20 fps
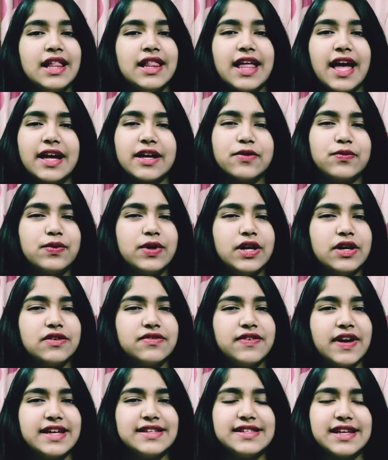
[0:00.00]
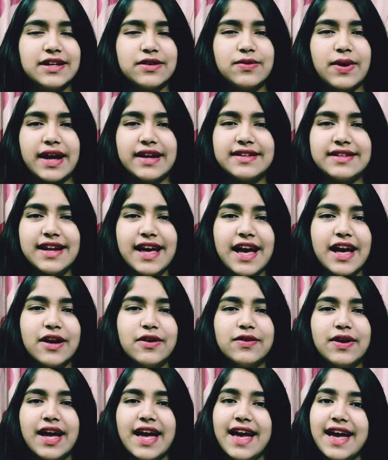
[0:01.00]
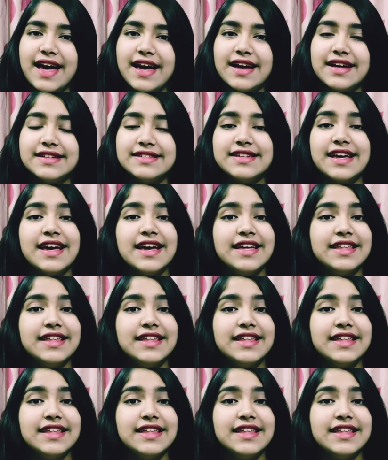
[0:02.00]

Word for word: like we are facing right now and